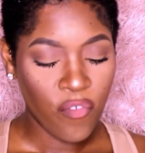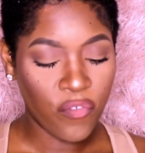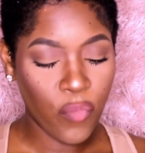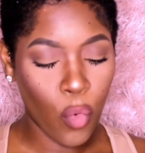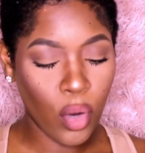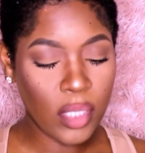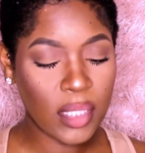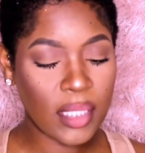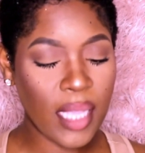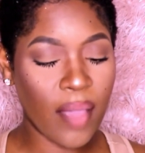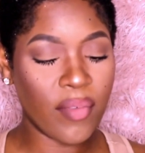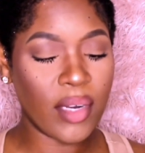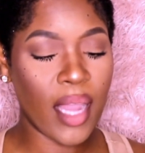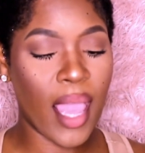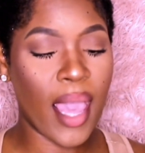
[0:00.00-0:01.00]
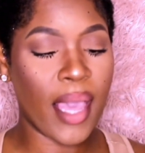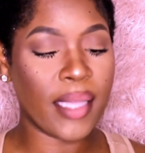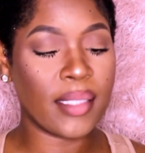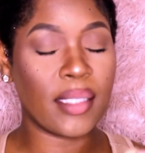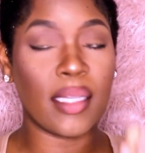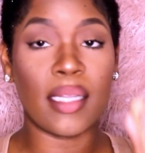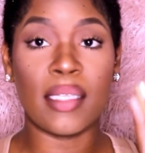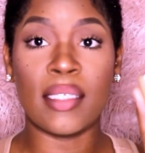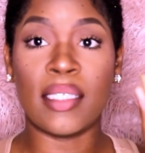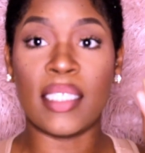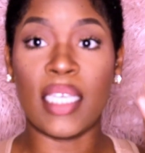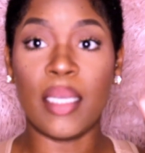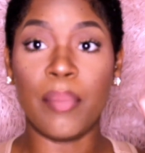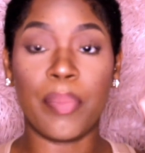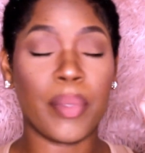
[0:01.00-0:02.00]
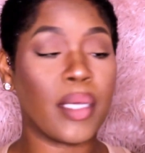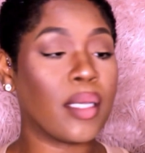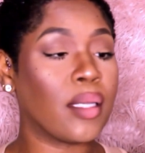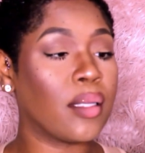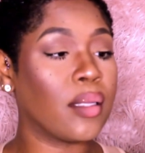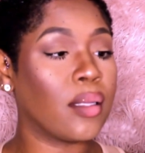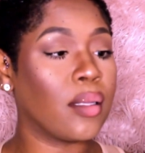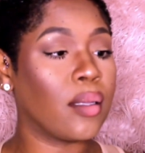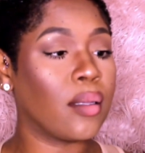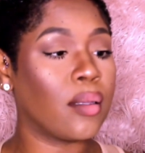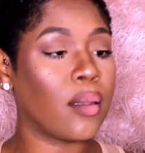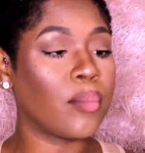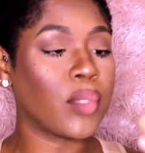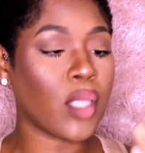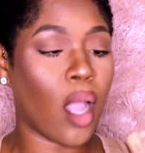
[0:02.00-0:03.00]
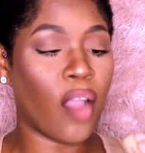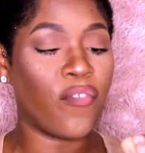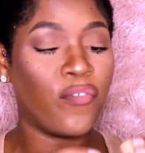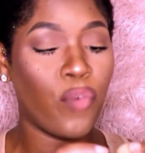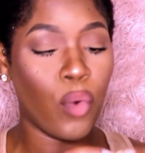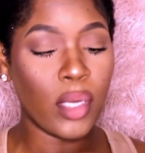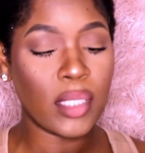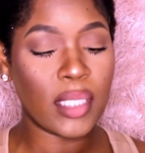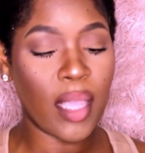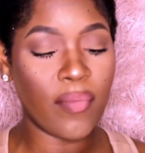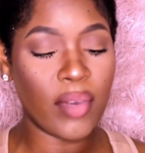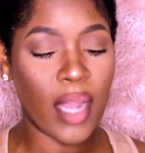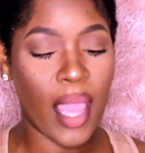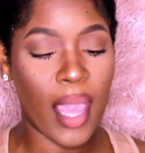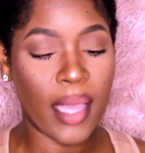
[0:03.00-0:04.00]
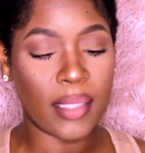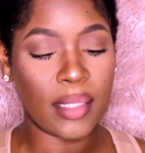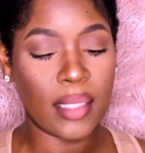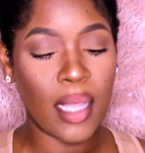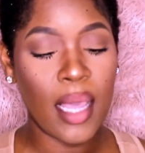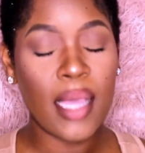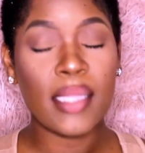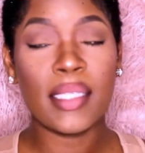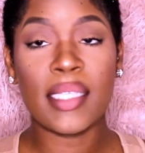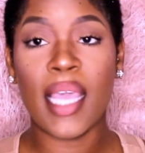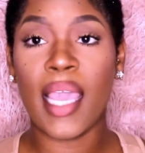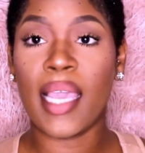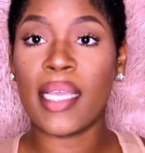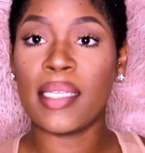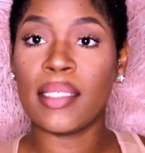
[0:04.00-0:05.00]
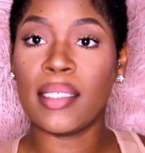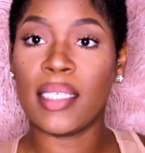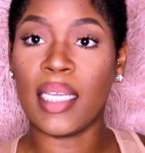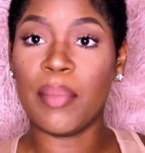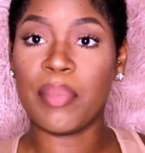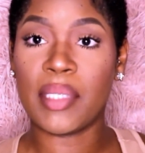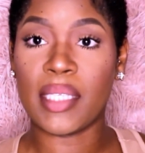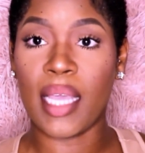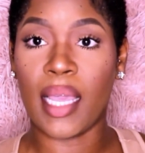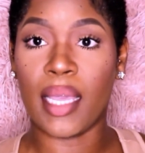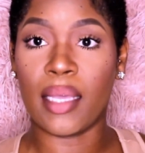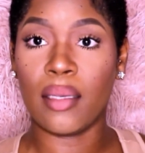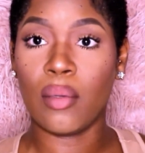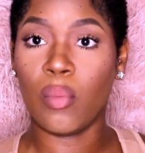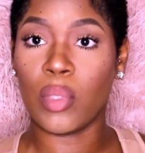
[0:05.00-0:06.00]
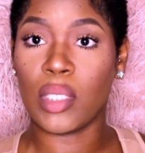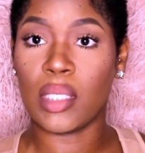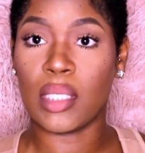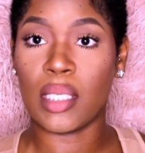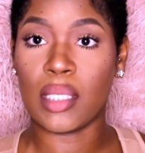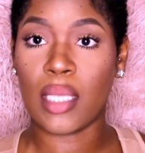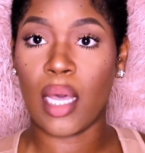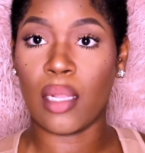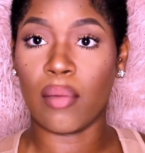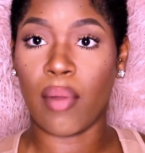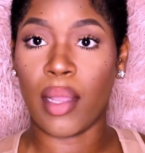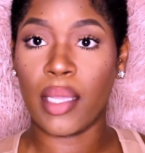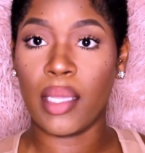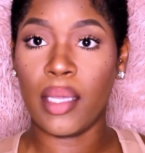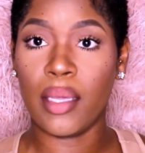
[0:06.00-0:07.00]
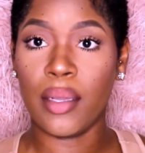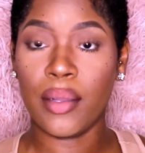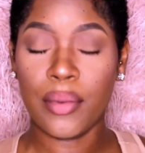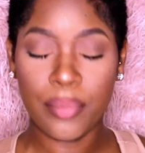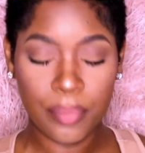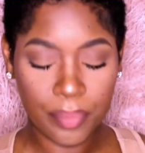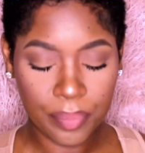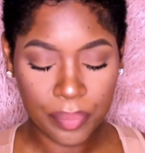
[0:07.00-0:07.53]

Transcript: 47S 47S Tan Deep Sand, which is this color right here.